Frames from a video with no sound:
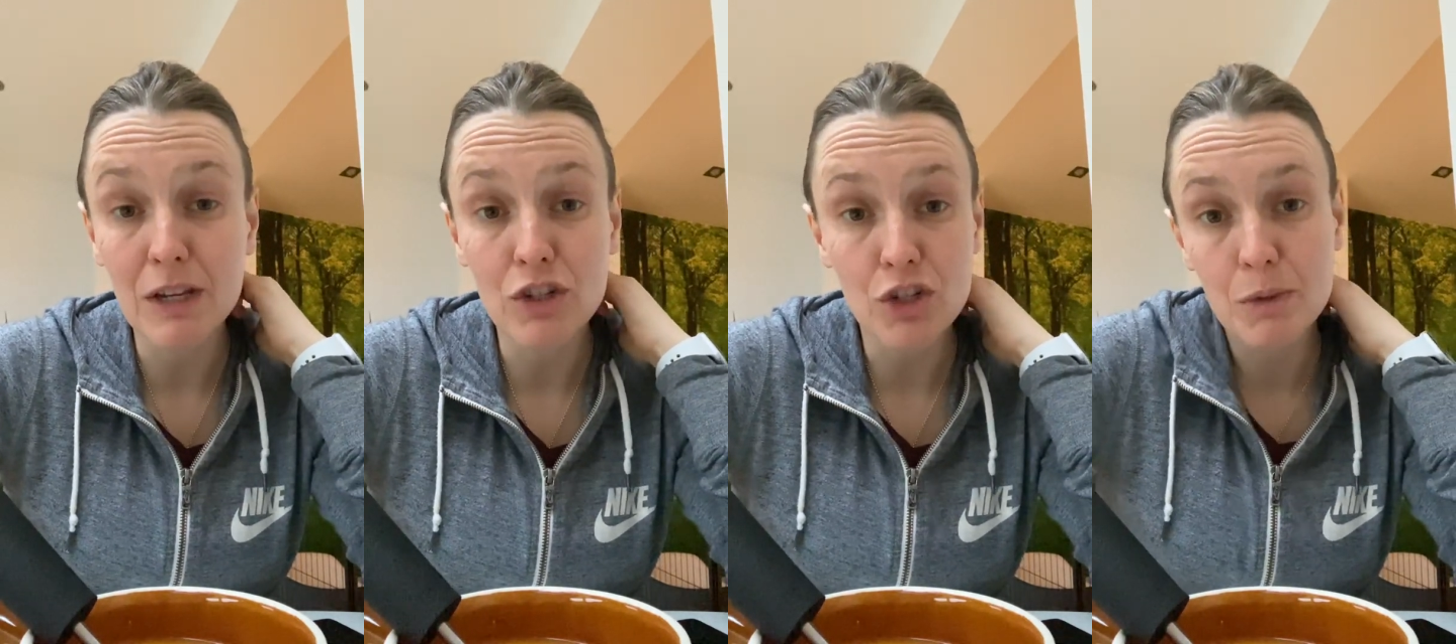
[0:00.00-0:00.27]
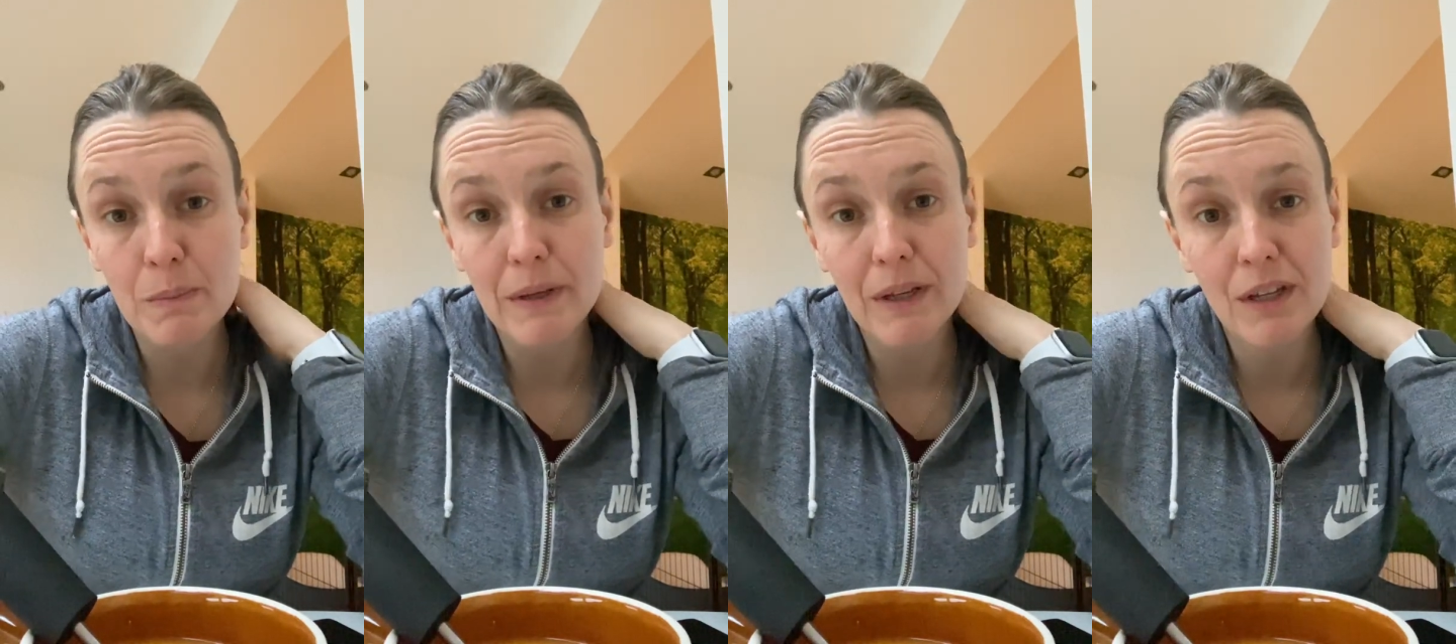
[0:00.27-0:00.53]

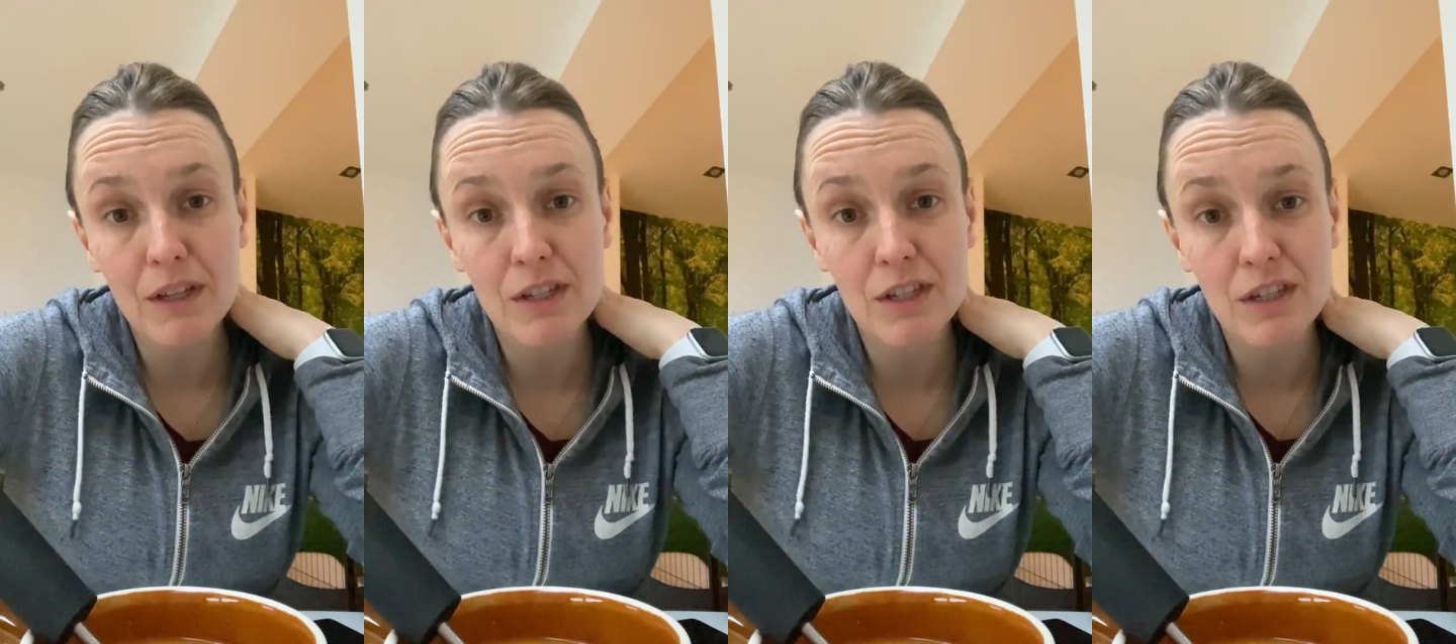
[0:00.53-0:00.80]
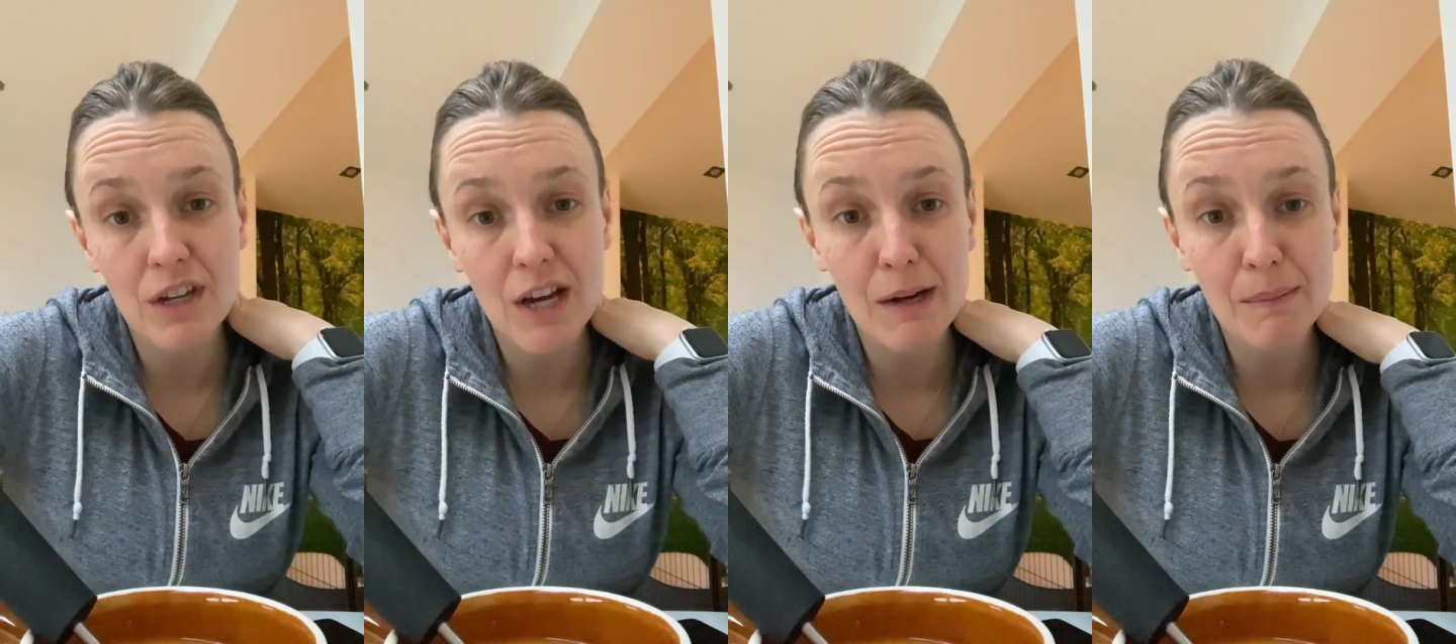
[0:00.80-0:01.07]
just
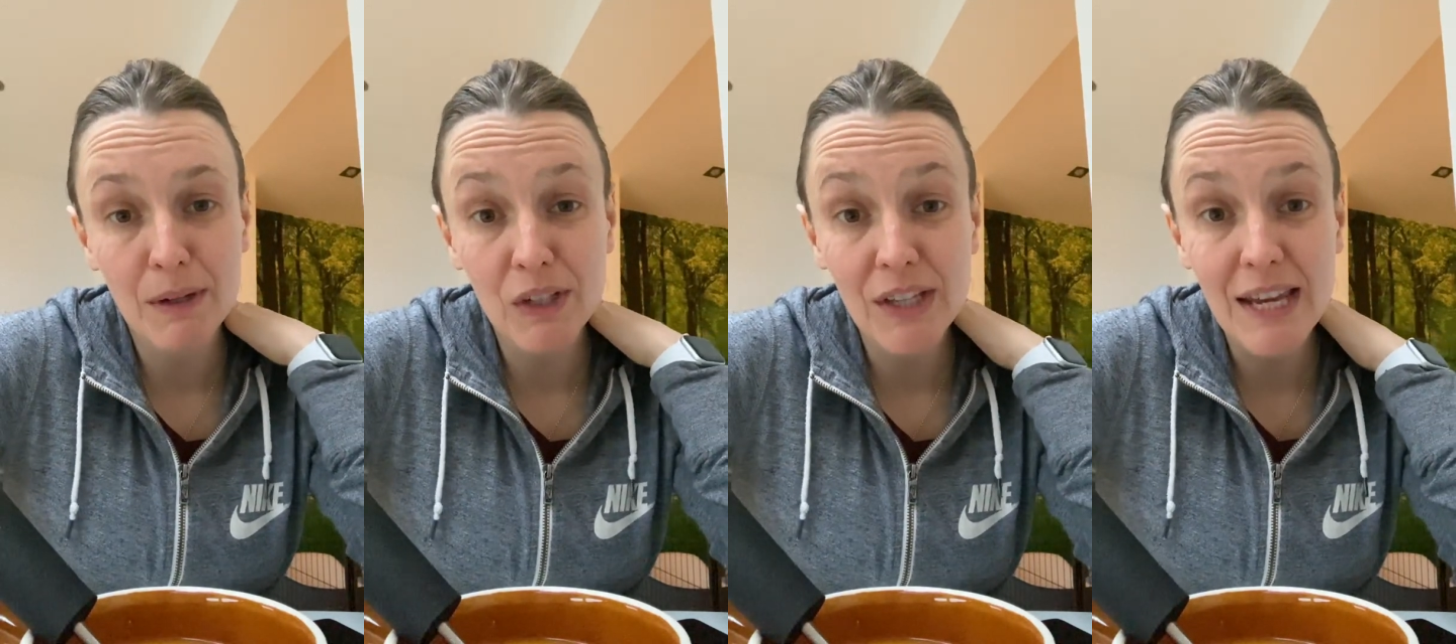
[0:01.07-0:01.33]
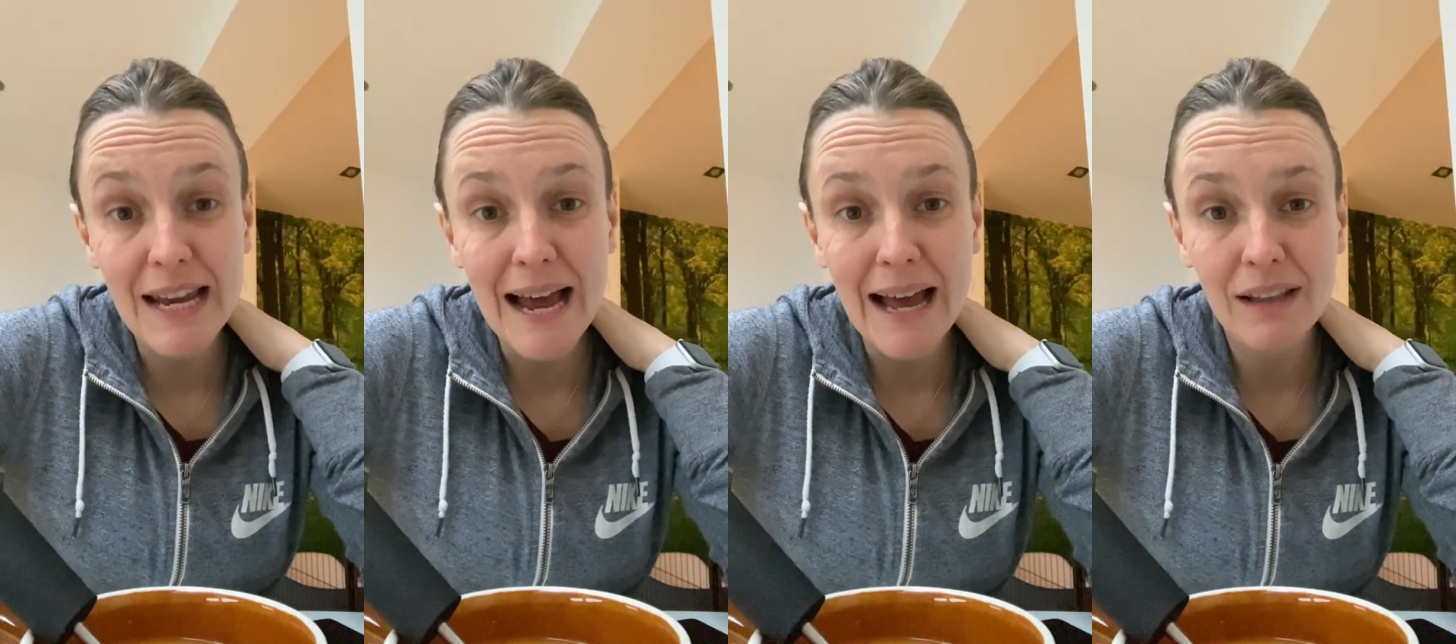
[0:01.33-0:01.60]
because I'm a
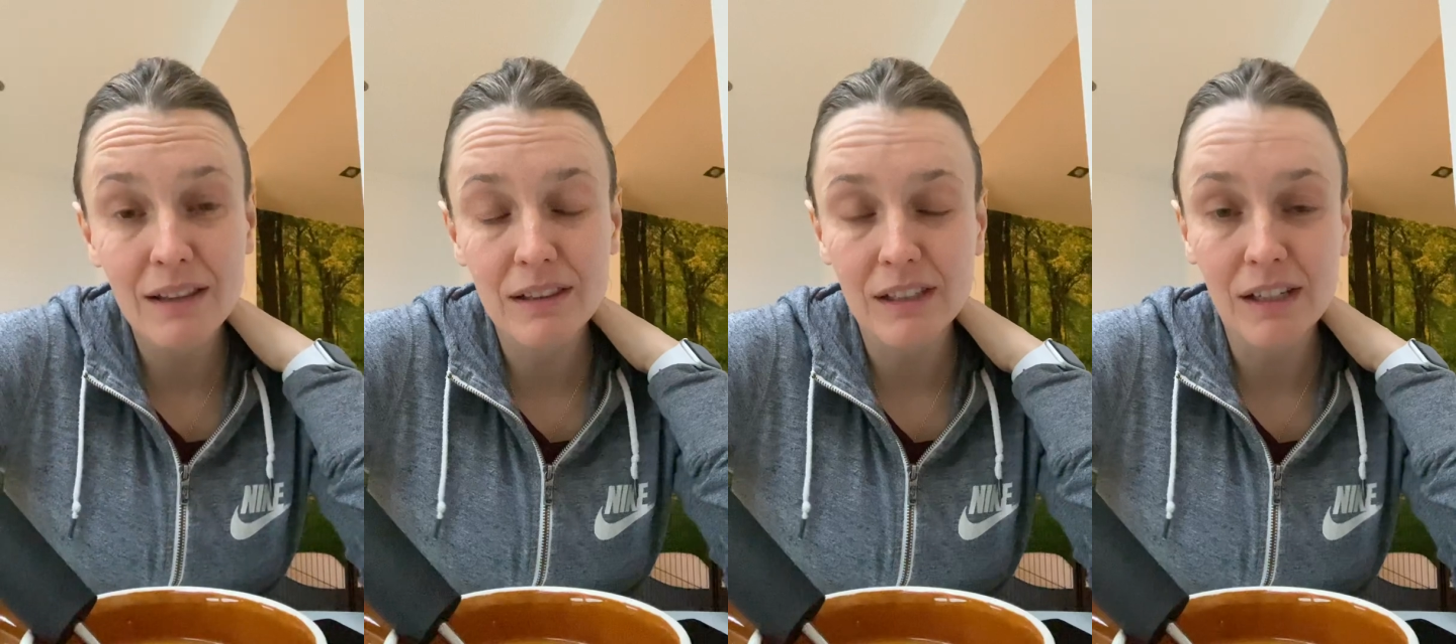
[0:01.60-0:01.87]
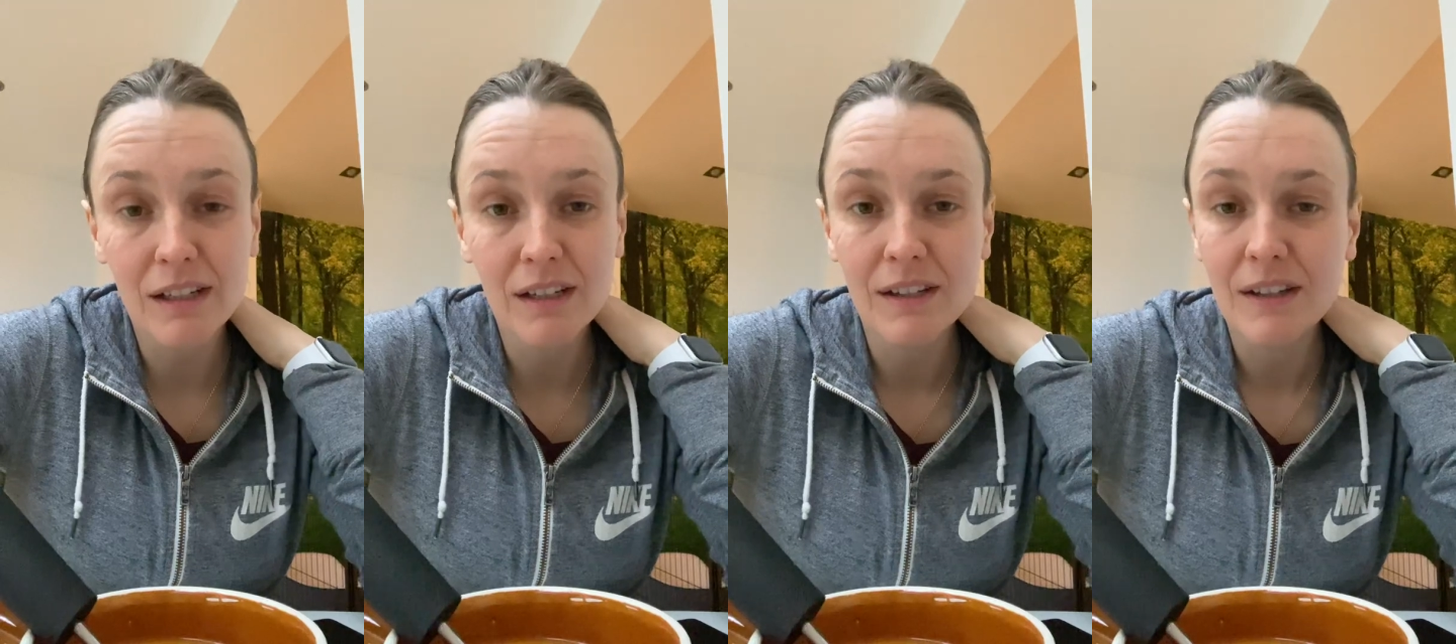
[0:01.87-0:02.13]
lean
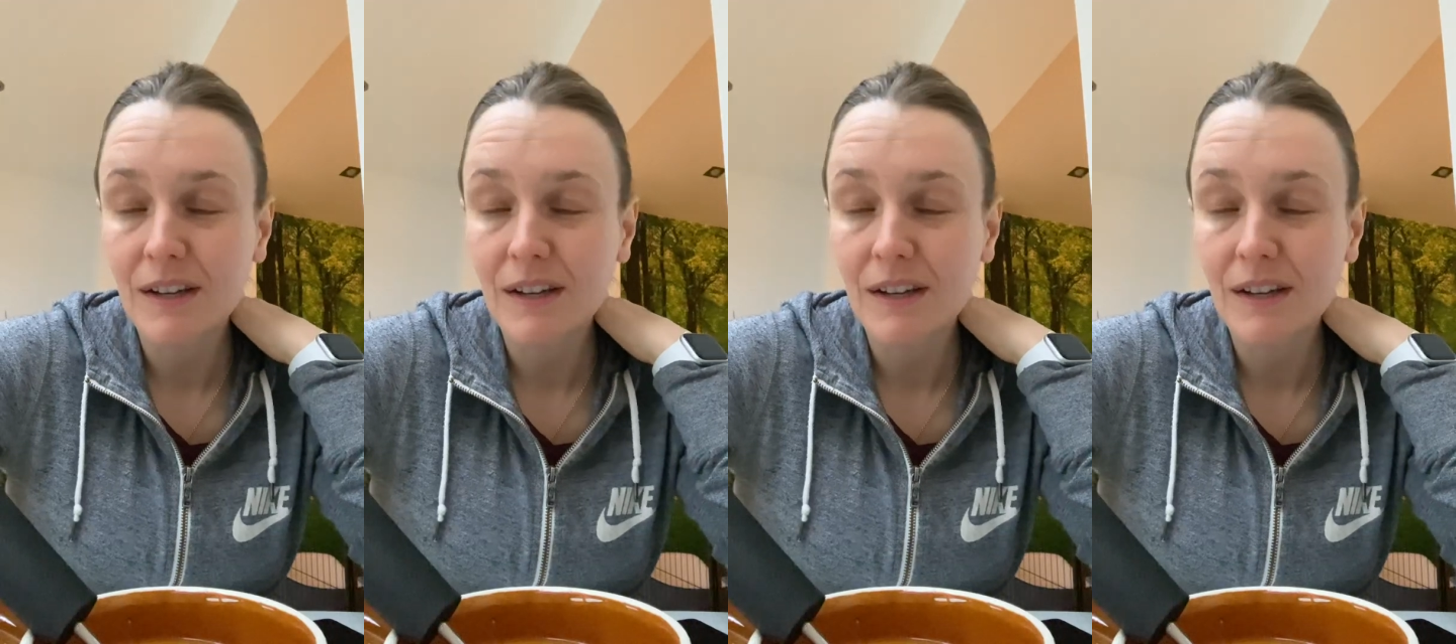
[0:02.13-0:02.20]
athlete.